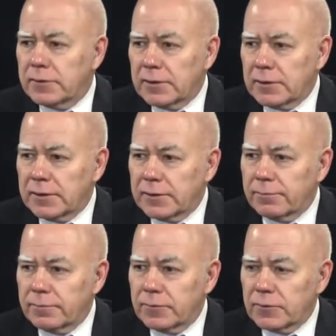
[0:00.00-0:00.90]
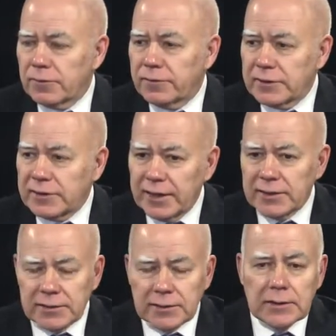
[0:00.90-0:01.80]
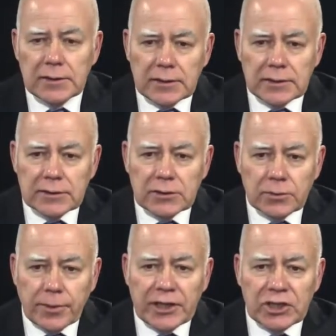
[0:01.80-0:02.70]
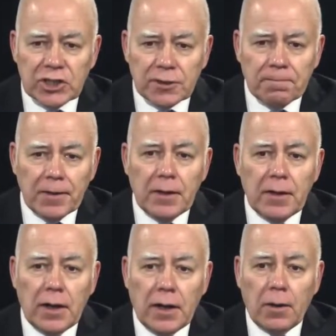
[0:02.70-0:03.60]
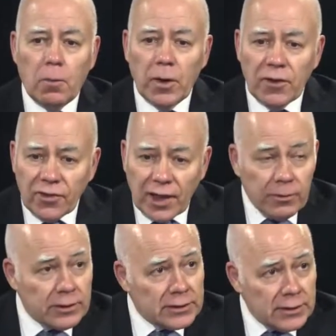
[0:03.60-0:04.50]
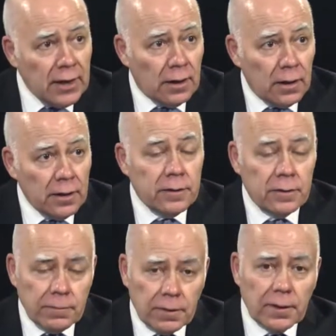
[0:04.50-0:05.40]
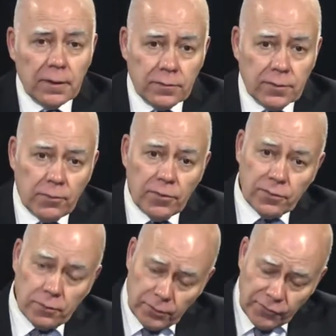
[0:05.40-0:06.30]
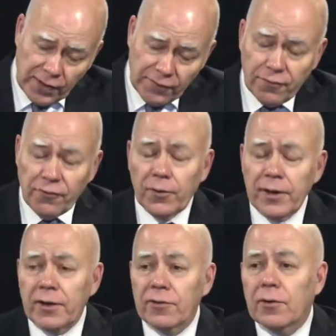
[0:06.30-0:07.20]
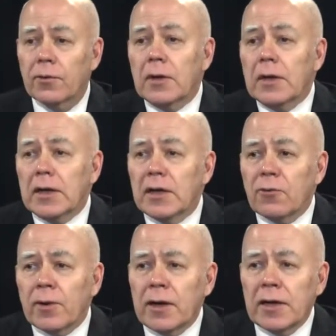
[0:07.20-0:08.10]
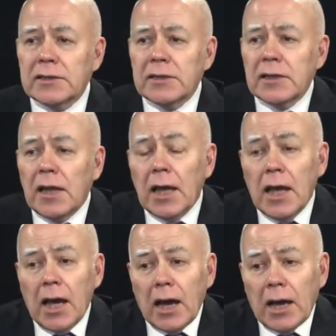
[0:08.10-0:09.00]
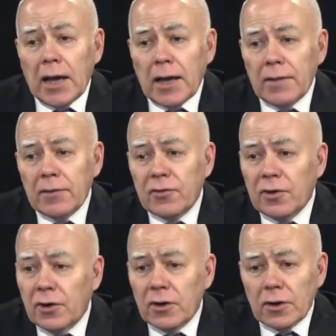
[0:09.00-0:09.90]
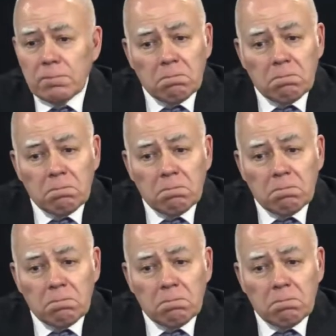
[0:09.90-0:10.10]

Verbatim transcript: um sort of intense situation. Uh, once that was settled, so it was only settled for four days. So in 2019, uh, this year,